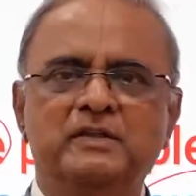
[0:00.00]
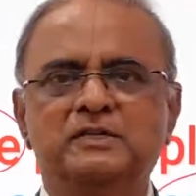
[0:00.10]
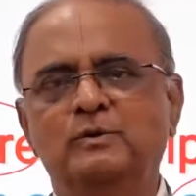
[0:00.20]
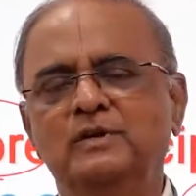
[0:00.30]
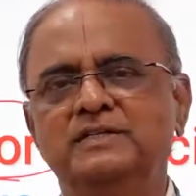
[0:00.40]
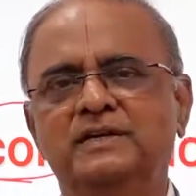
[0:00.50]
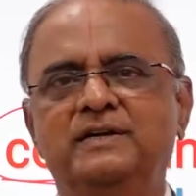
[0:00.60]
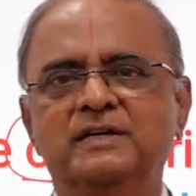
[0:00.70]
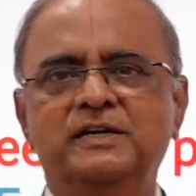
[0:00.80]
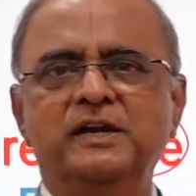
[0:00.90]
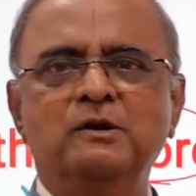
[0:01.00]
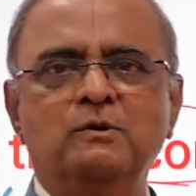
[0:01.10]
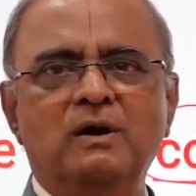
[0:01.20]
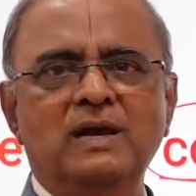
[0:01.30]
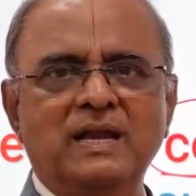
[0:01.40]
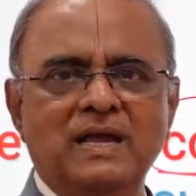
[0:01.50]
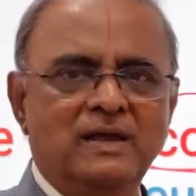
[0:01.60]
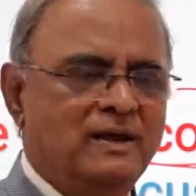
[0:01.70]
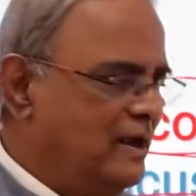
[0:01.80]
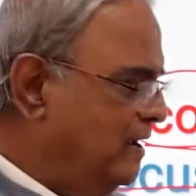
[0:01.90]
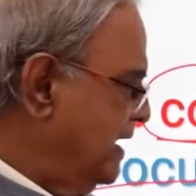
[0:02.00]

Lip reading: of the school is interested in quality.